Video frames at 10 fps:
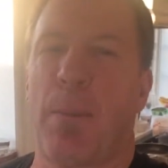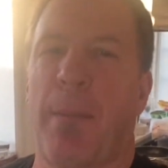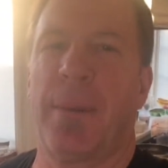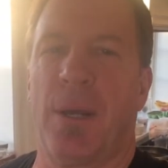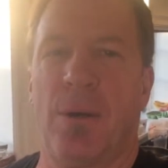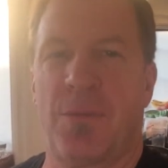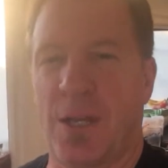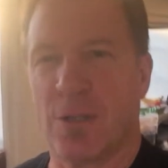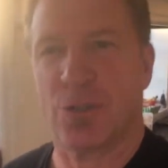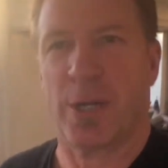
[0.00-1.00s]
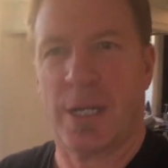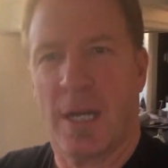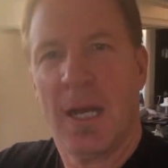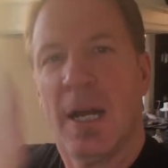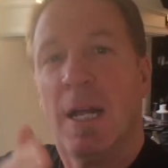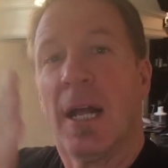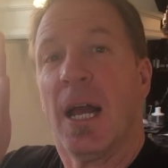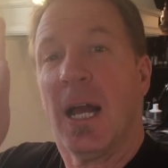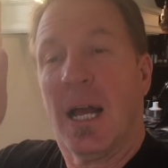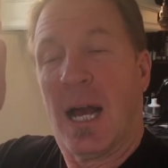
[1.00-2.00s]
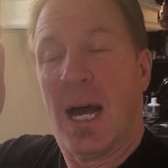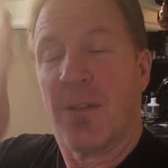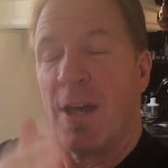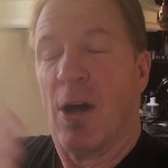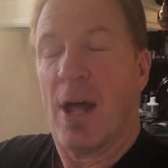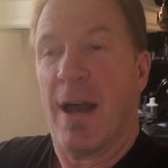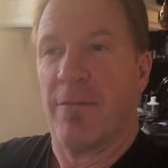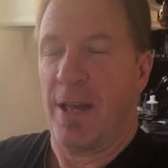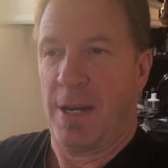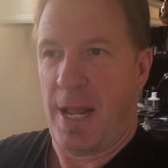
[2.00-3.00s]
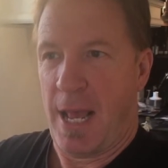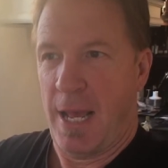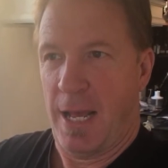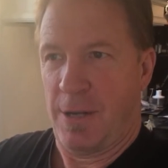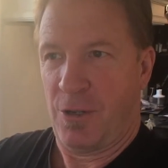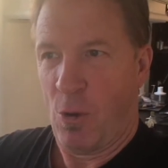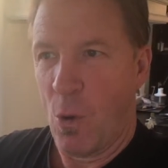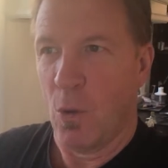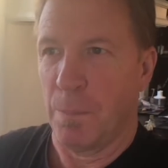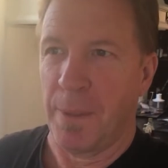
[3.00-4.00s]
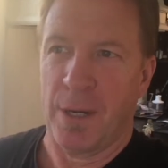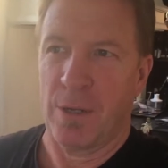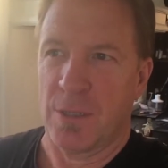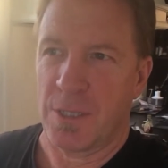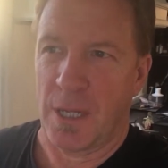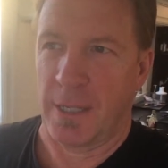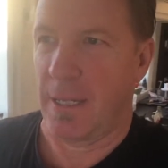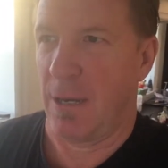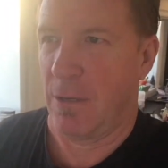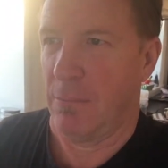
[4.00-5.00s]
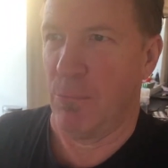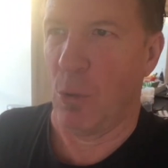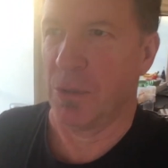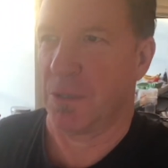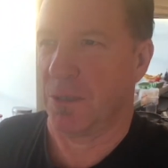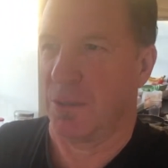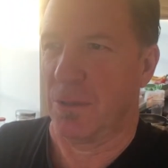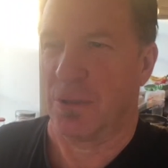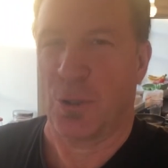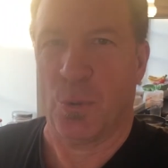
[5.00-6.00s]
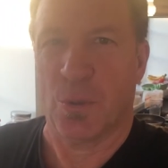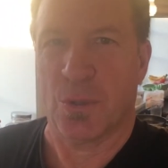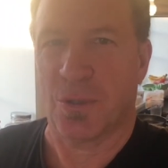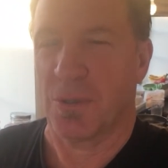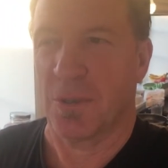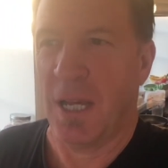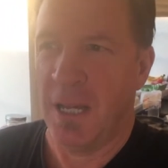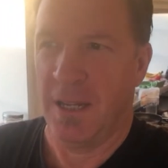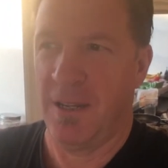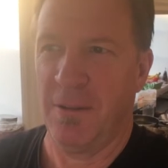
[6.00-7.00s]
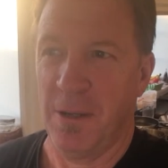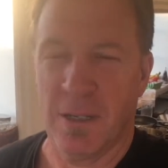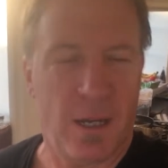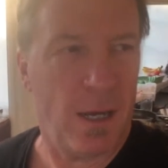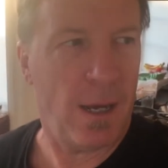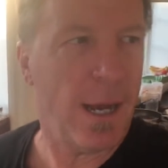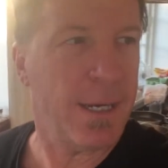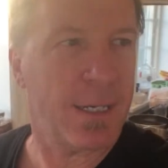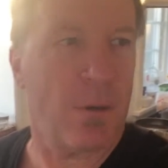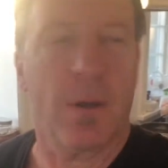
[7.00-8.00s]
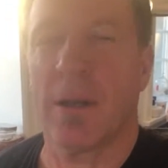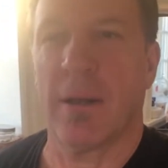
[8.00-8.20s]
of beer that you drink, they all have that. And old beers like, I don't know, Molson's or Coors or Heineken,